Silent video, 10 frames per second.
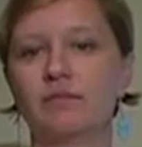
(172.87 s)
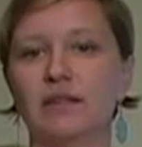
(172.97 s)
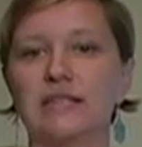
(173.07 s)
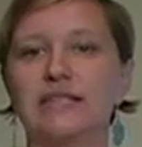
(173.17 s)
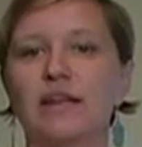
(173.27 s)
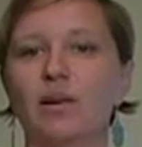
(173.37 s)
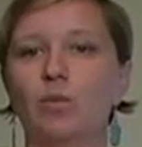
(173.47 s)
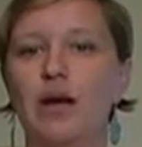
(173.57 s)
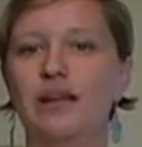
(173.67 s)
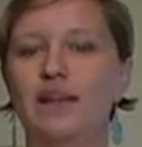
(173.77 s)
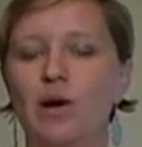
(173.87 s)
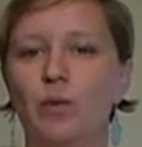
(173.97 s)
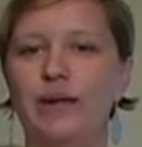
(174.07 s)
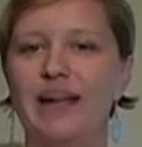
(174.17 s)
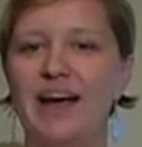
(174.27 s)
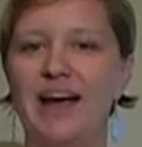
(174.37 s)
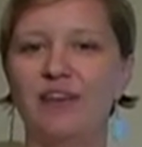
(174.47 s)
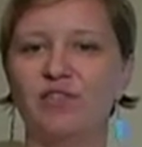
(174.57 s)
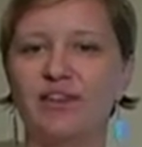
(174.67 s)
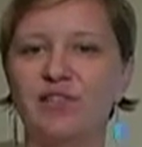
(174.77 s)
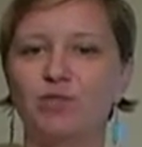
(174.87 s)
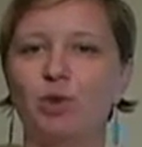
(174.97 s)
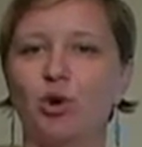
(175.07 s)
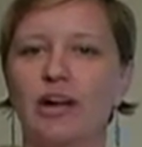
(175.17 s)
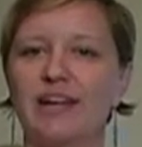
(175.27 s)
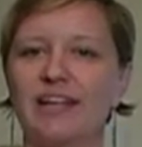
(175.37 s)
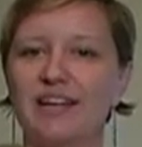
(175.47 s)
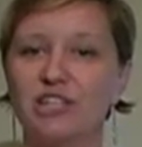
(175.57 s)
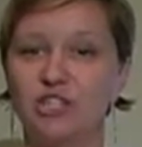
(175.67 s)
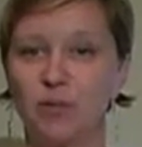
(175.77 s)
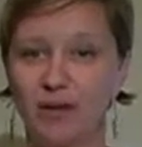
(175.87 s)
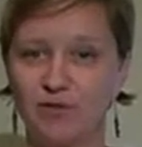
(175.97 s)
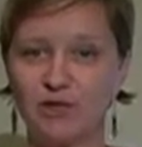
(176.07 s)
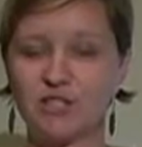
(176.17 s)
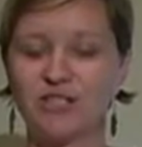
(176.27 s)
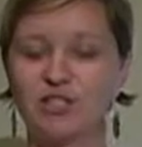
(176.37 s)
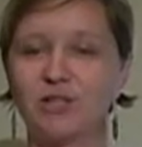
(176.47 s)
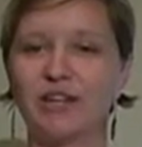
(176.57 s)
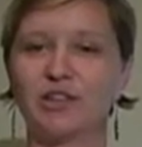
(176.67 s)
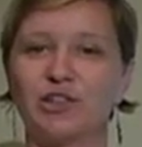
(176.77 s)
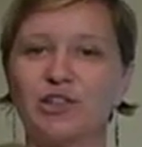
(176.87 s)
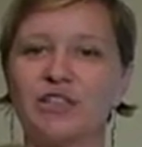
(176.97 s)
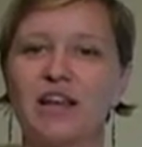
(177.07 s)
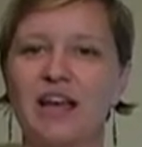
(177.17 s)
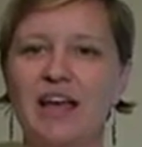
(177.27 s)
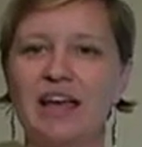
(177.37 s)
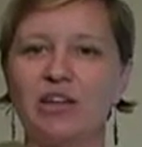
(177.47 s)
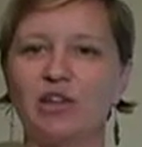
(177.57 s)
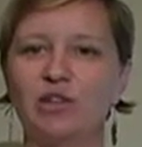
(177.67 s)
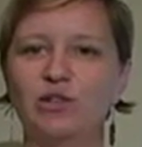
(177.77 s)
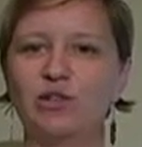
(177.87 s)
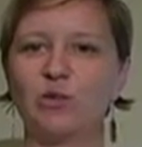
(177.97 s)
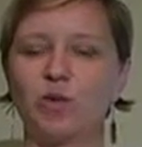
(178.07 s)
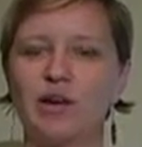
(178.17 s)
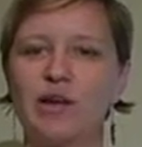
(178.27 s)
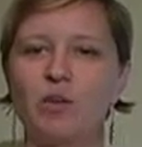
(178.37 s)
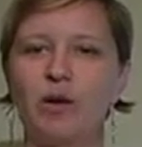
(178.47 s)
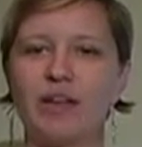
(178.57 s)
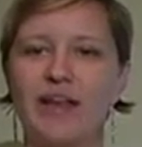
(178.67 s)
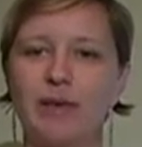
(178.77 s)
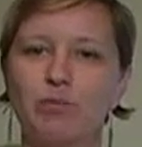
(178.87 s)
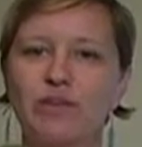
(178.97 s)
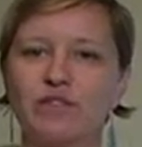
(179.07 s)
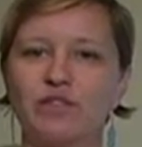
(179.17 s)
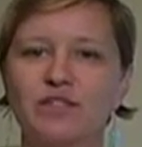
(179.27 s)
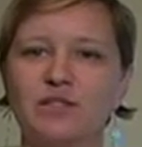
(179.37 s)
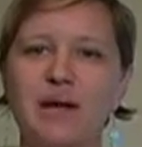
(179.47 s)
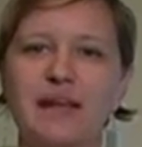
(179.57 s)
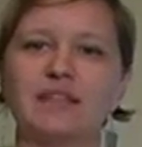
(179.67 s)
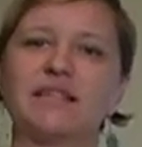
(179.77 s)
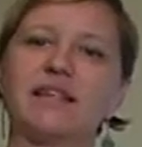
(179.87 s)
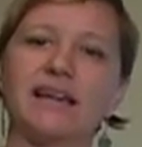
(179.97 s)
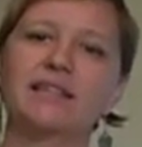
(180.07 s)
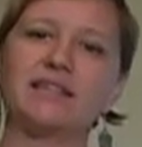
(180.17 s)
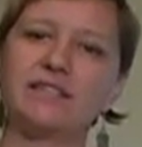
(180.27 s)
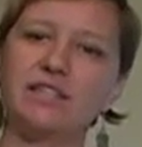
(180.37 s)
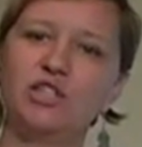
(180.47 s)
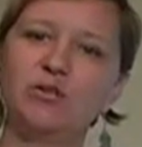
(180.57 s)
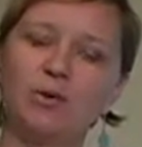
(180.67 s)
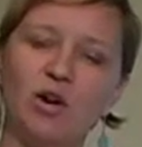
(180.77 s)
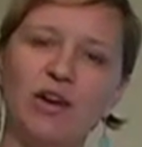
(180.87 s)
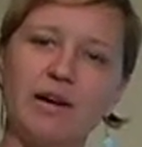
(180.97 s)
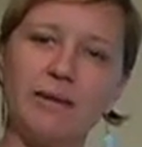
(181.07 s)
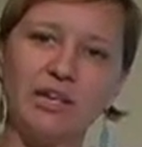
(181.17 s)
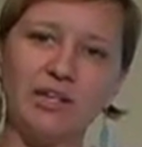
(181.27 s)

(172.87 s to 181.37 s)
A second way that we have explored engaging 21st century learners includes working with a pre-service math and science teacher program here